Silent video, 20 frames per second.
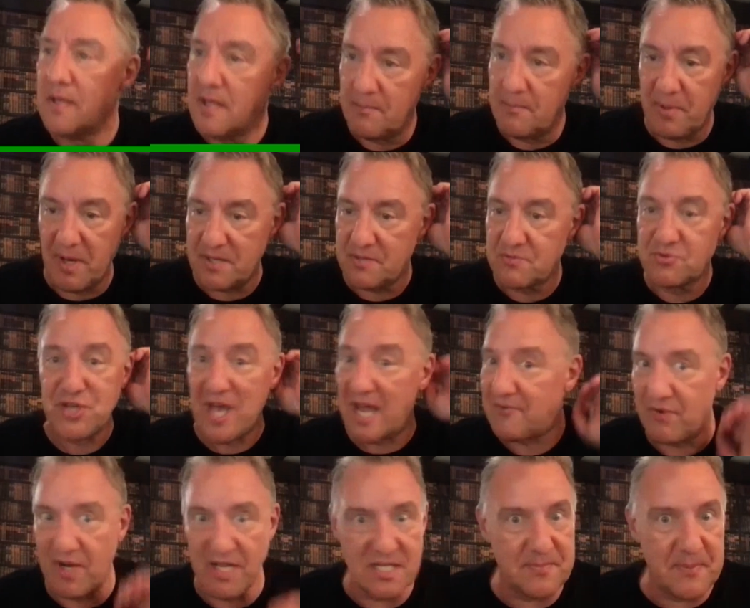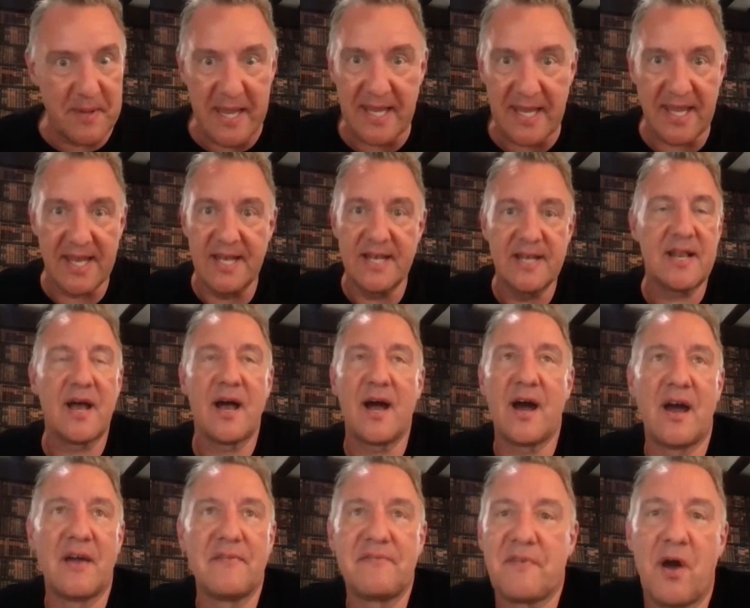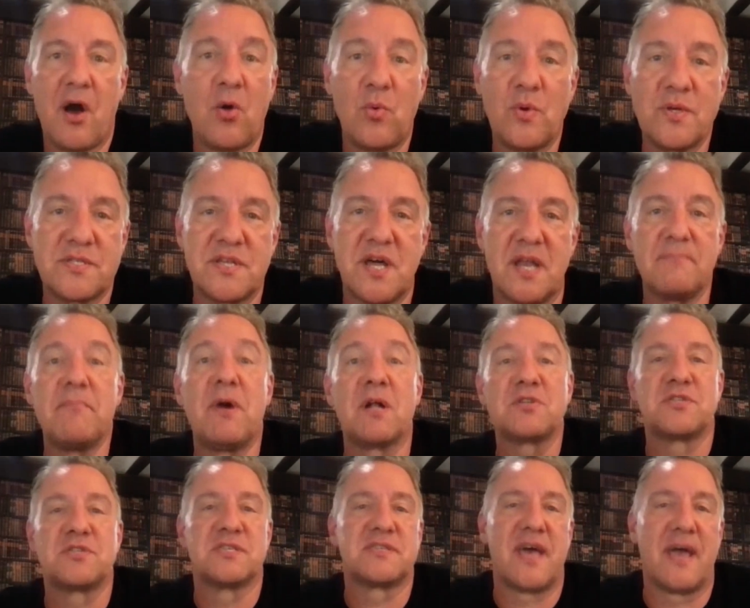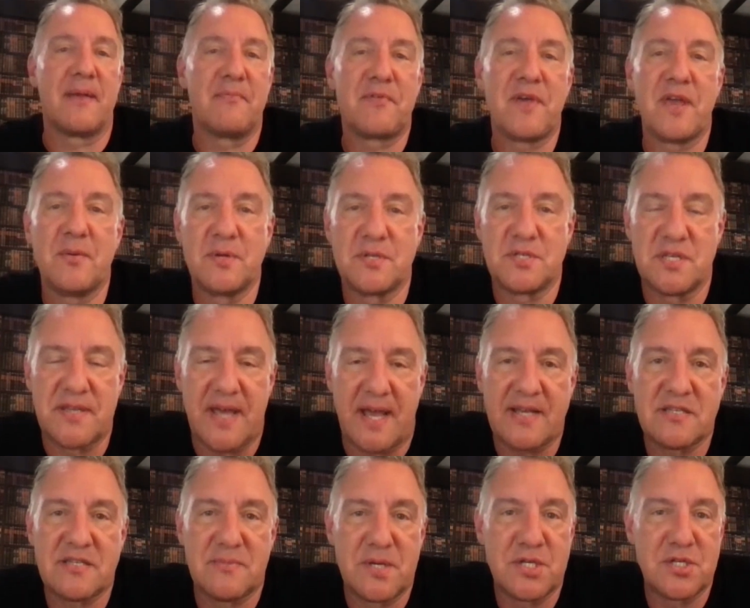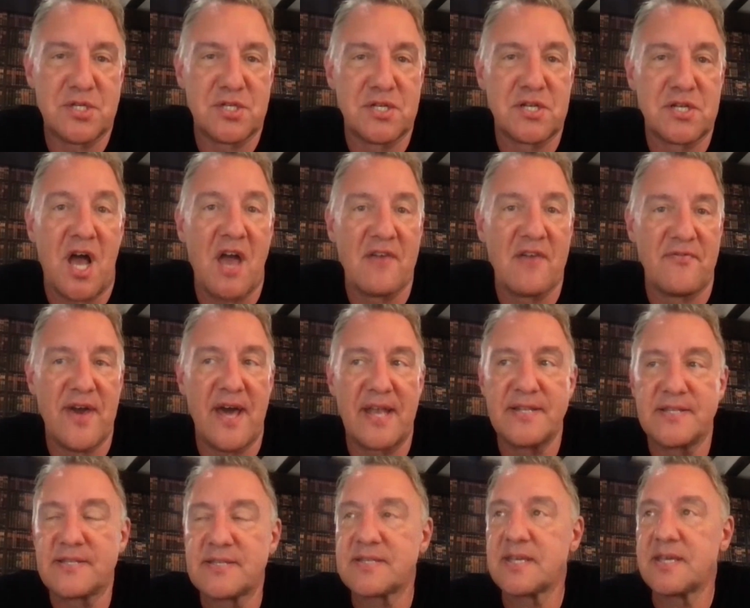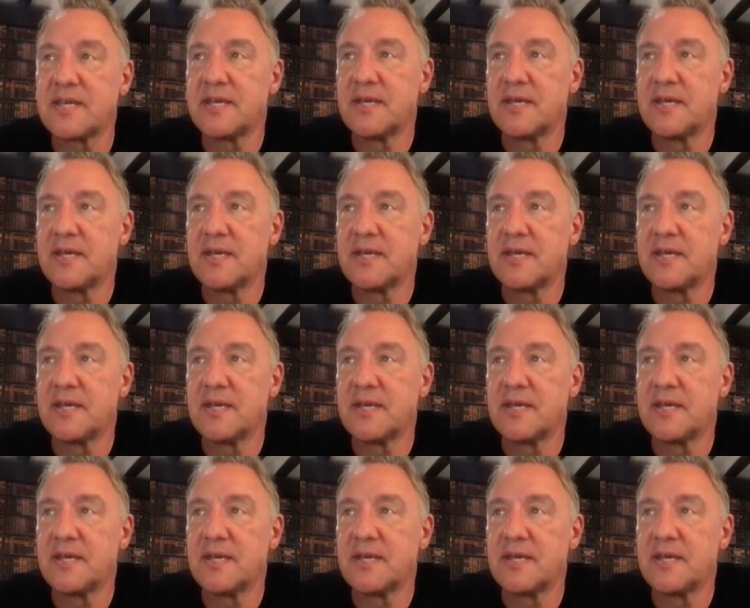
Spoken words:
But generally speaking, I've always done much the same thing, which is exhibition live events.